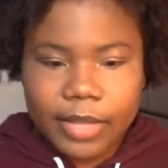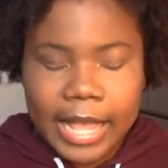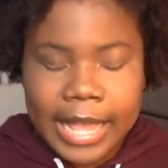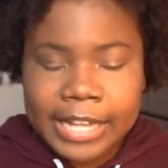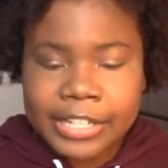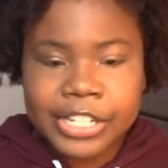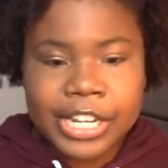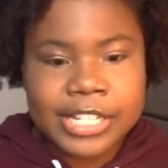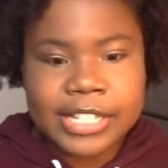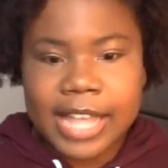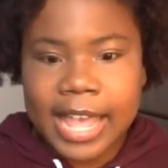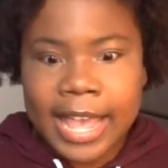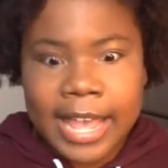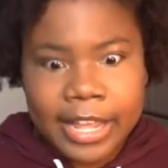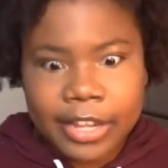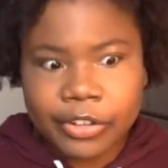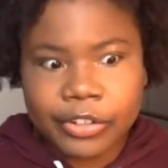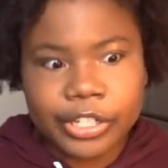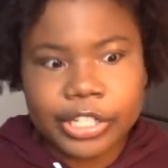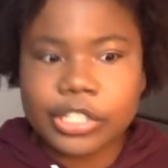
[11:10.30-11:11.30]
And Jay's
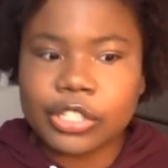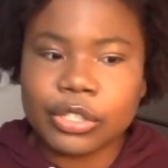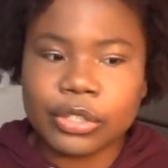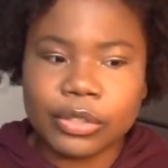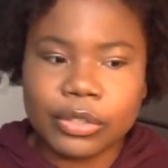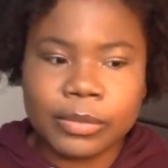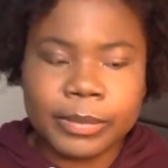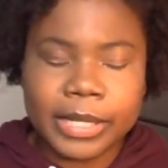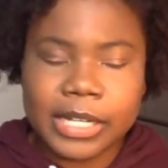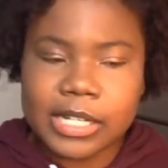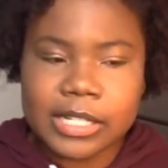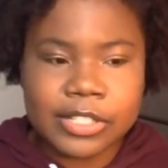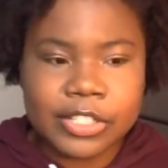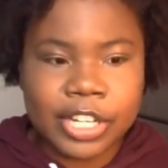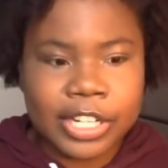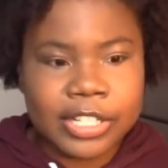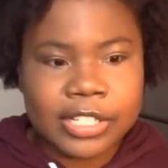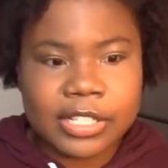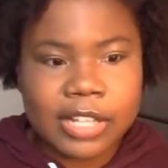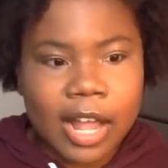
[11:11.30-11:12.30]
angry too, because
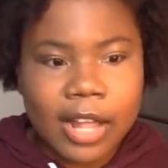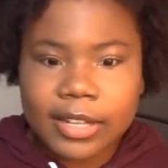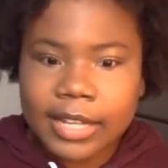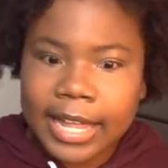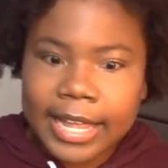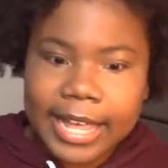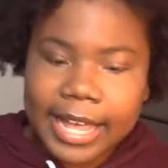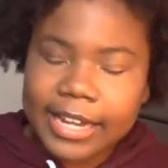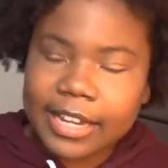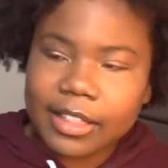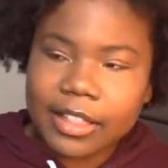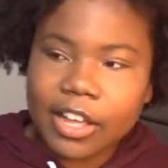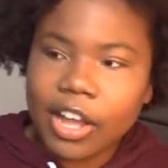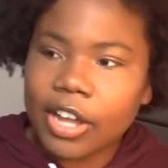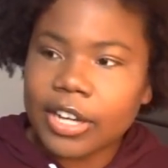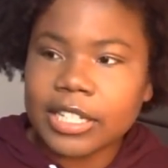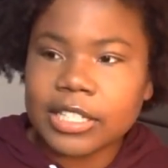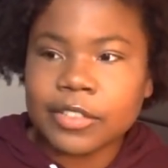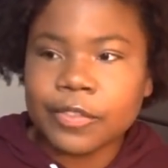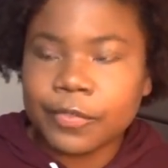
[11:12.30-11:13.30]
Jay does not like anything
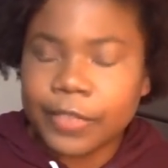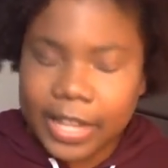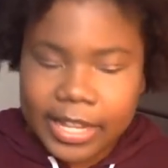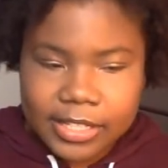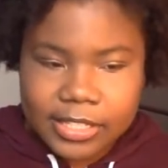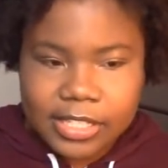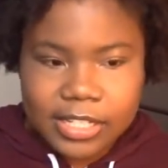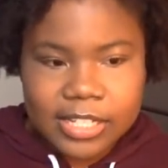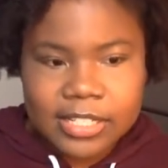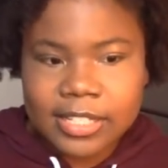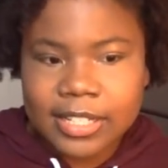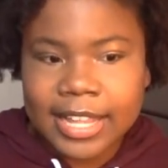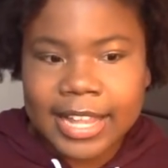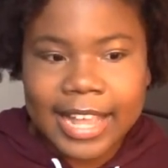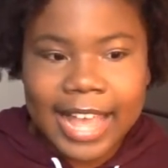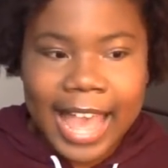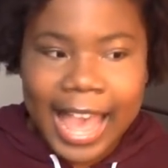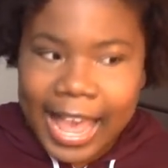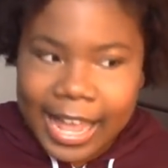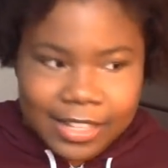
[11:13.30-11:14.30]
on his face. He doesn't like
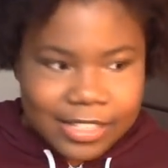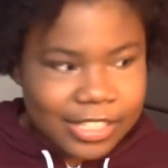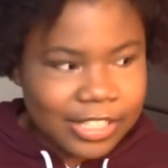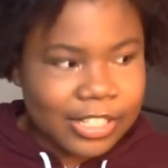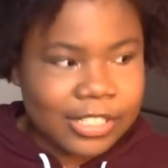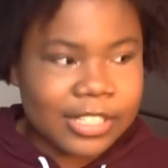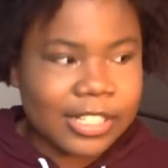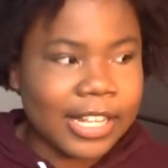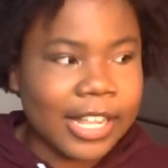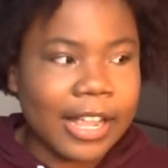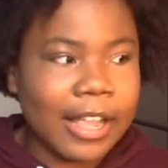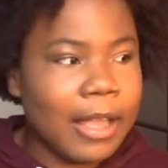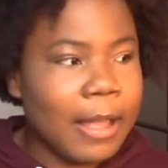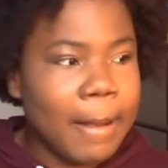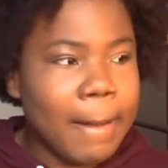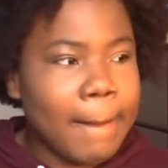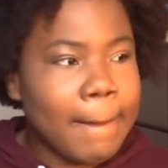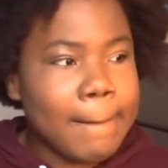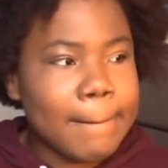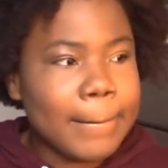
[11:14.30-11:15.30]
hats. He doesn't like
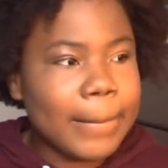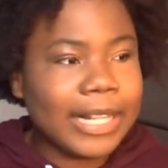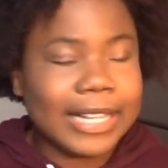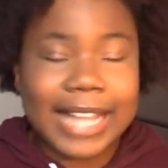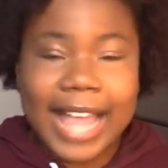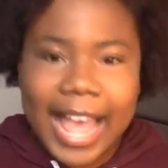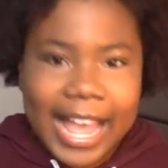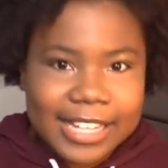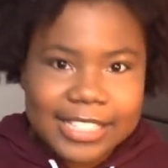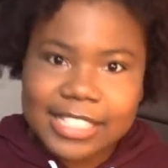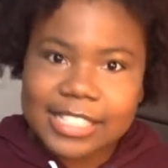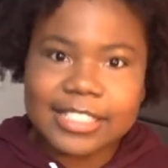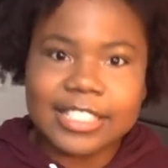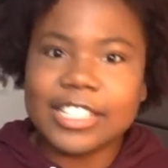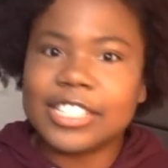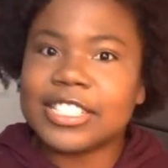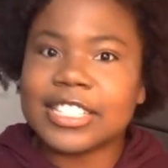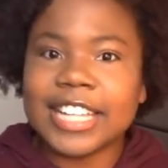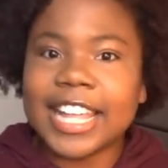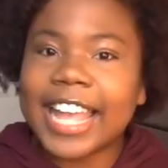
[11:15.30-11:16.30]
glasses. He
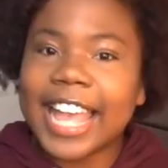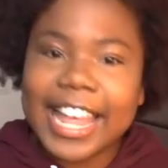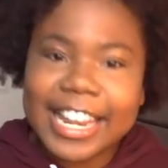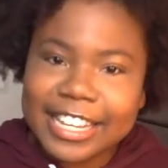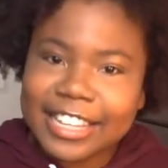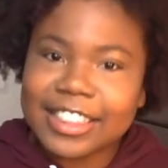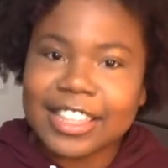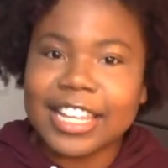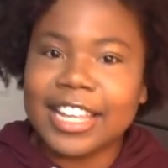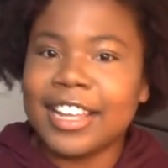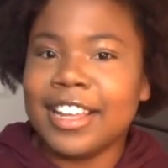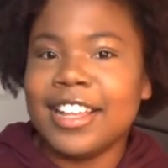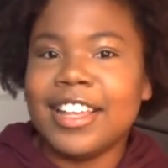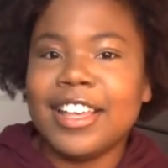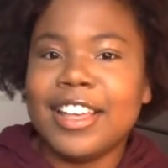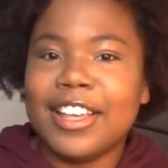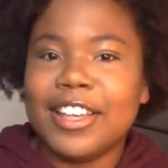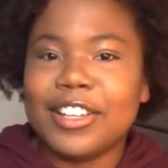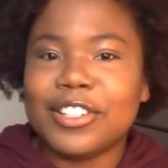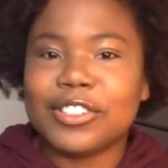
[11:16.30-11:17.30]
doesn't like anything.
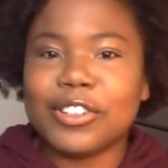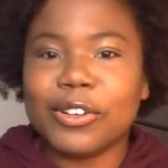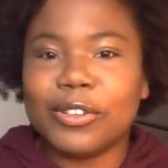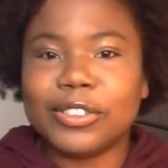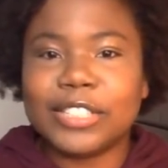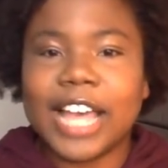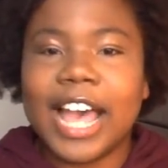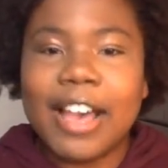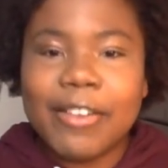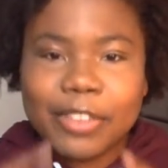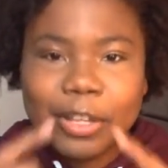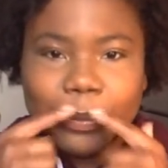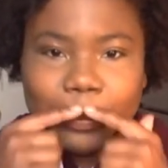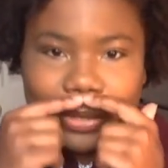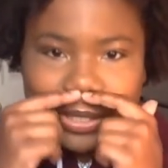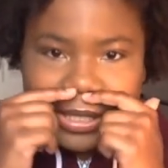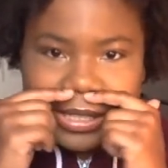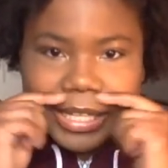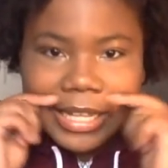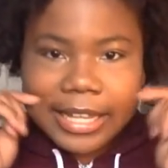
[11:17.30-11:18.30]
So to have the
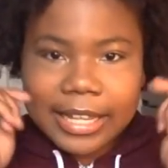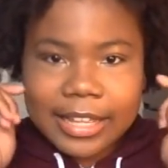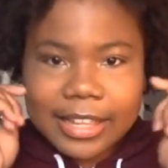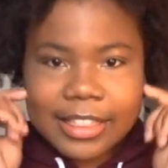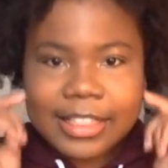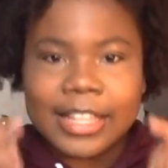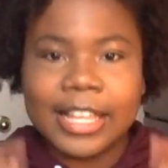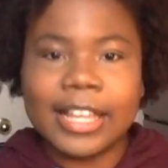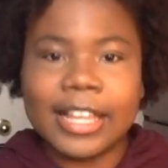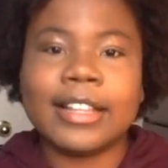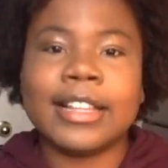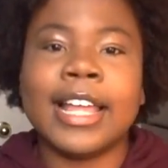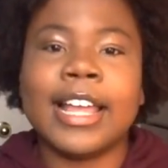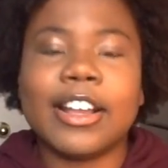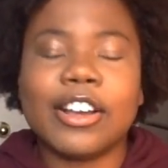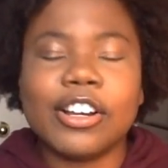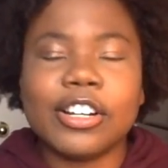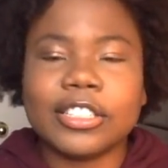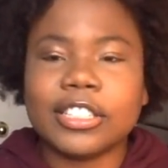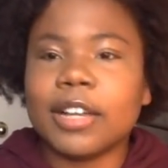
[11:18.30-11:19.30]
breathing thing, like,
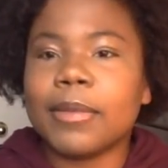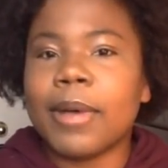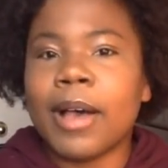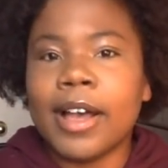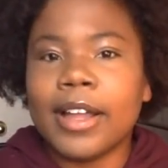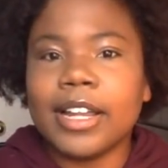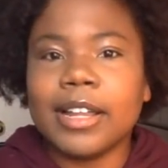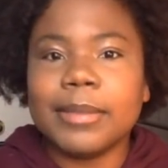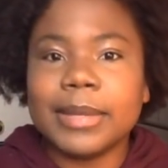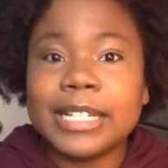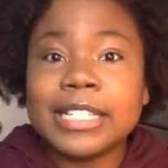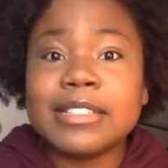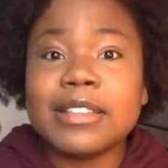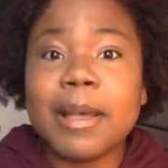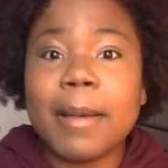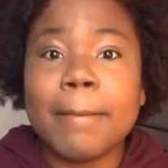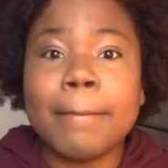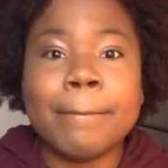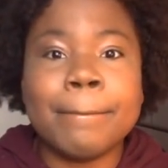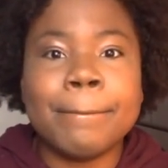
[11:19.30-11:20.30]
hooked up on him, he's
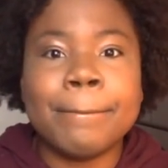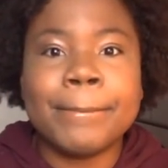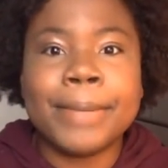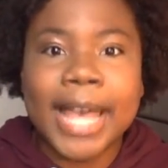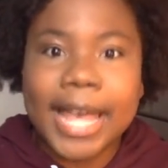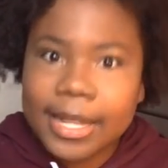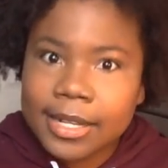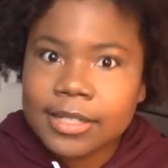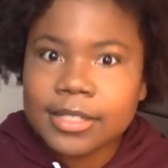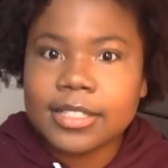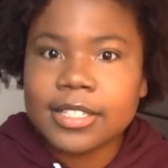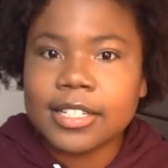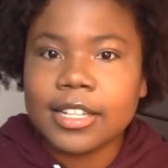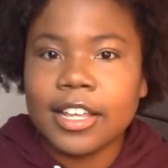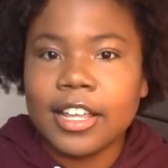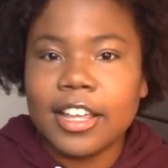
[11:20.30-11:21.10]
bent,